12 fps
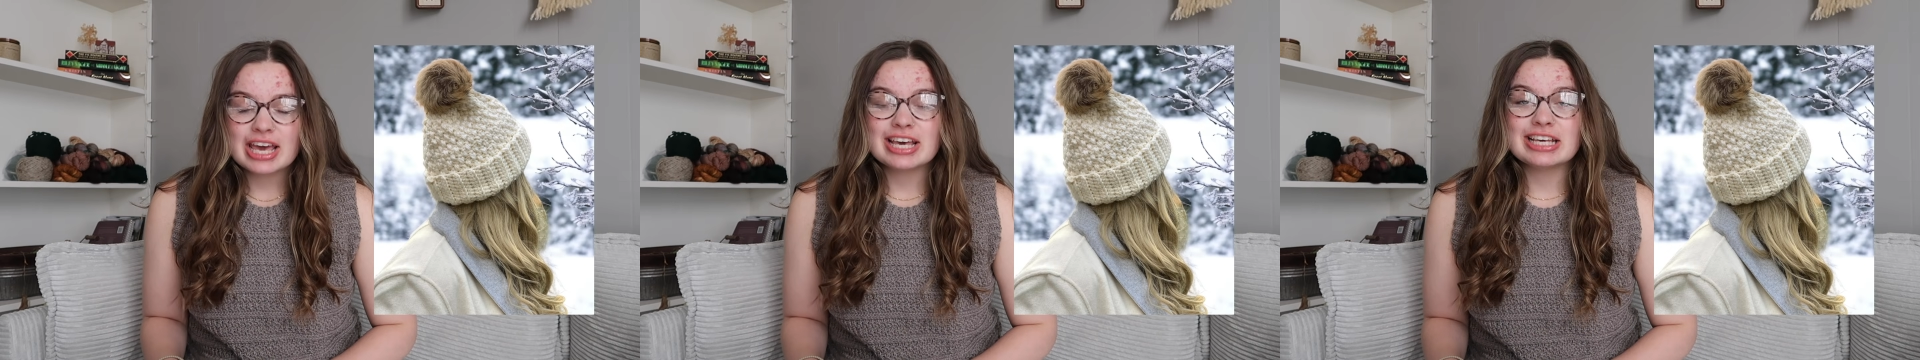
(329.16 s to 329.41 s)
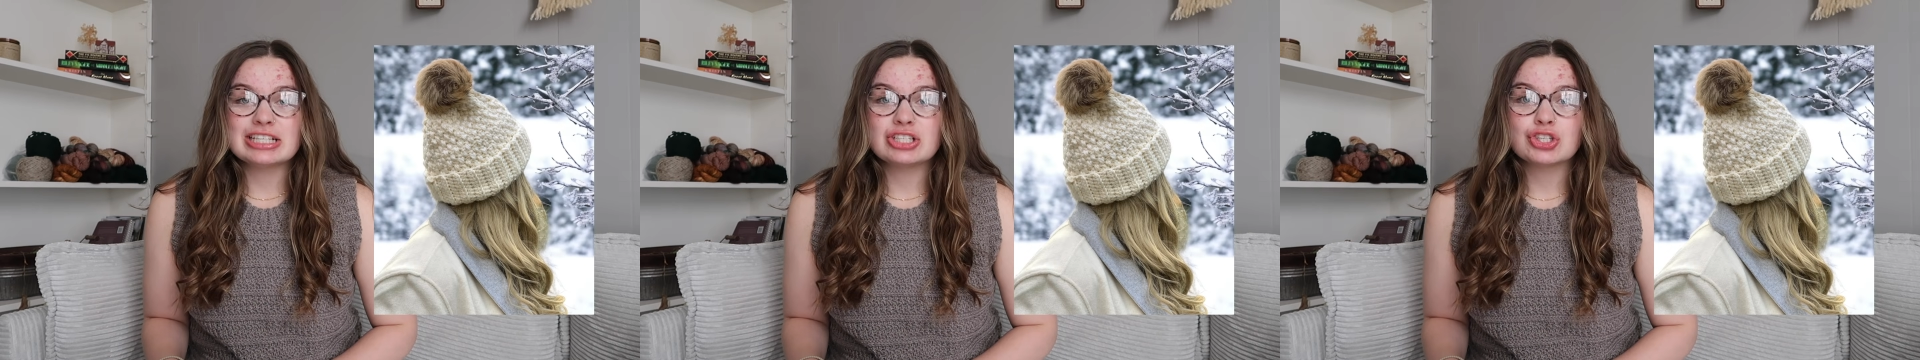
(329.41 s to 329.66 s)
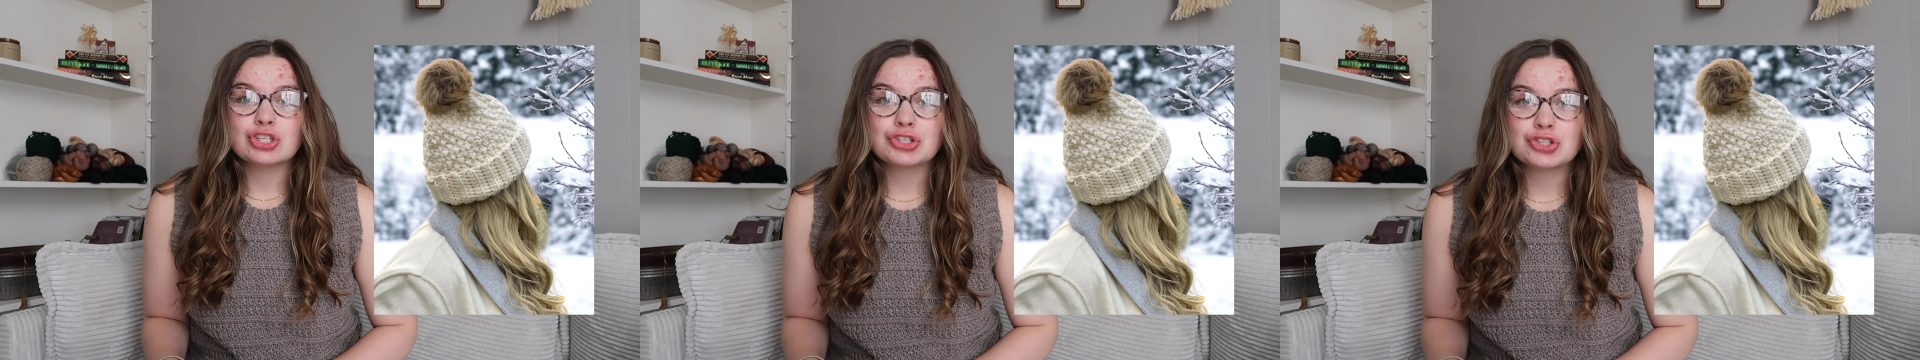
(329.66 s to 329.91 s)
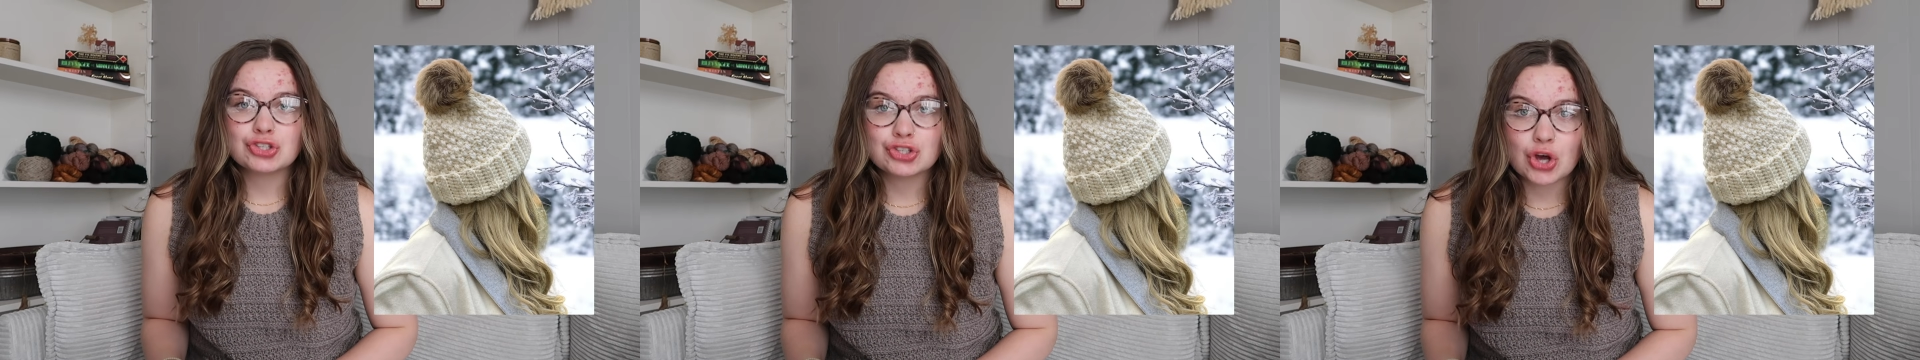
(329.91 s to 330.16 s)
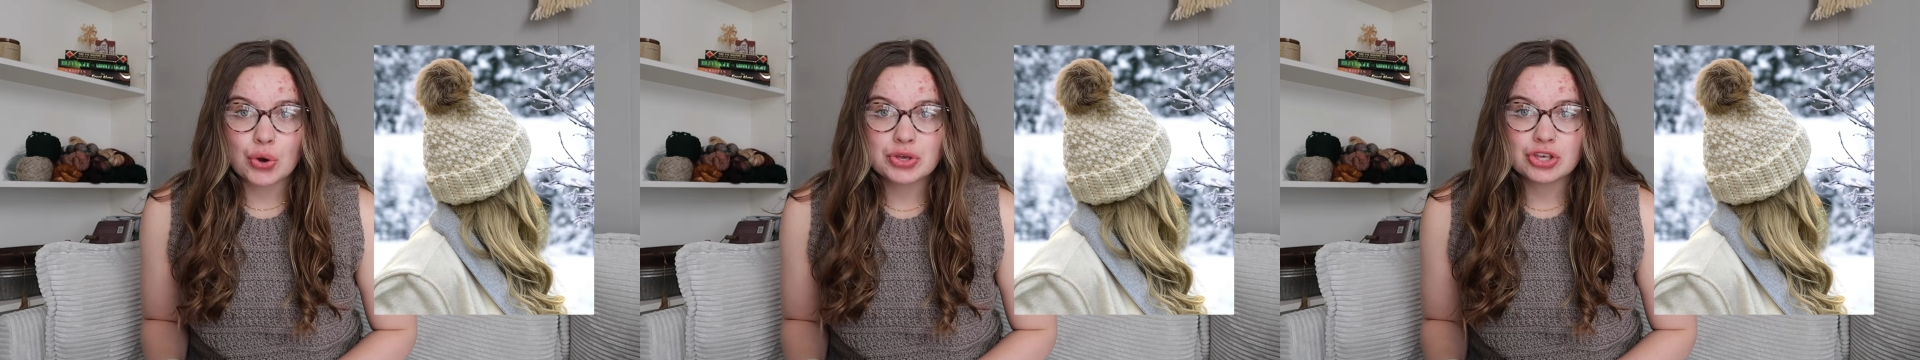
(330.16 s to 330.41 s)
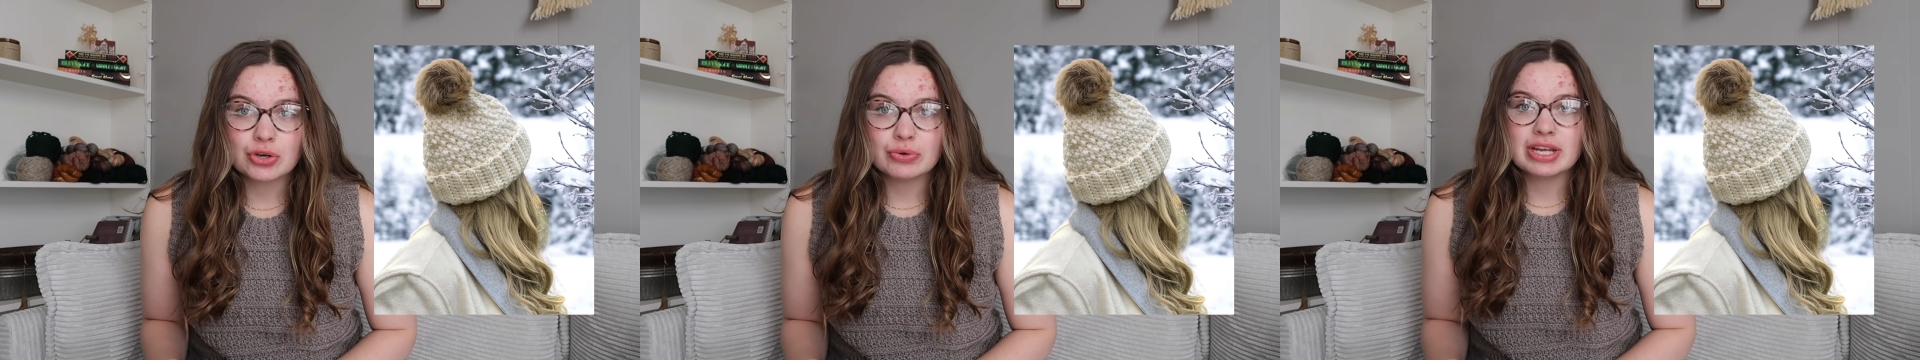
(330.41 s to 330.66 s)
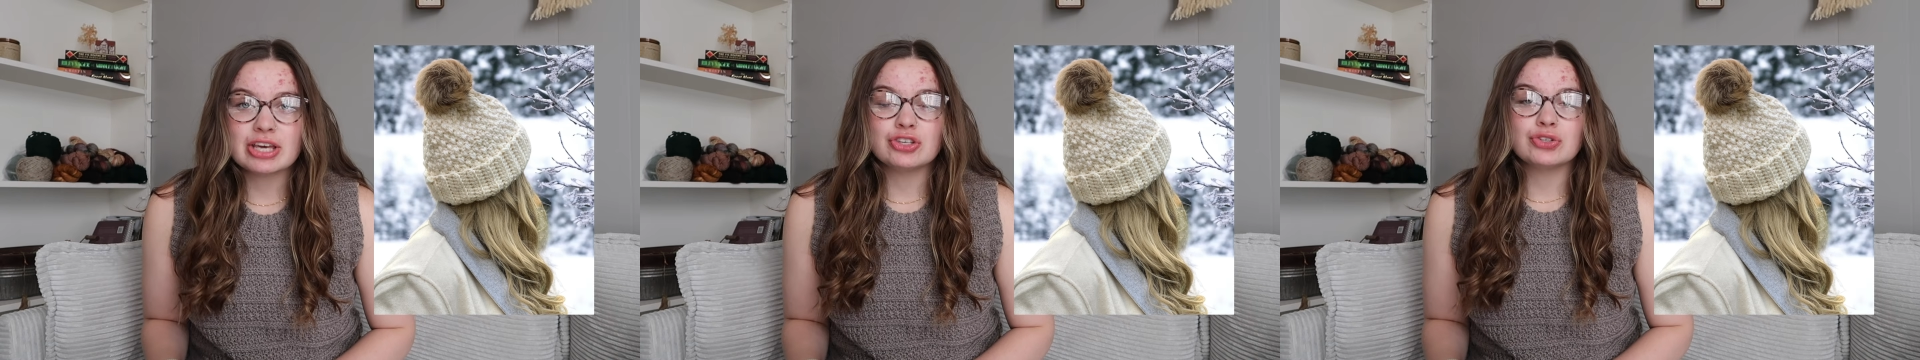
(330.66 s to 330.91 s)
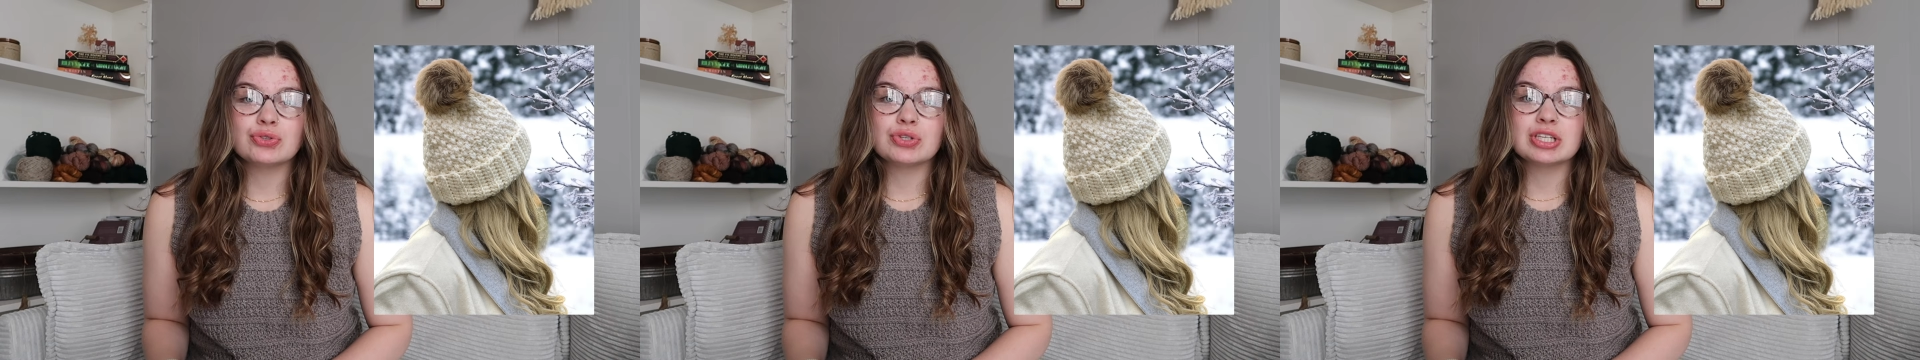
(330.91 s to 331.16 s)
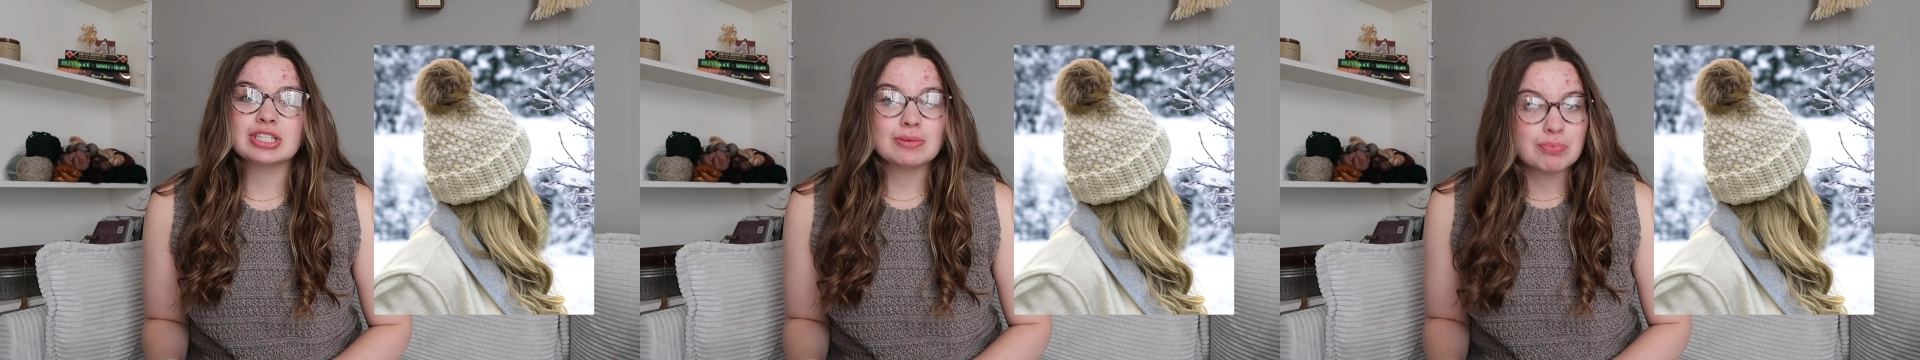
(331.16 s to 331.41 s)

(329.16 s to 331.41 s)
is so cute. It uses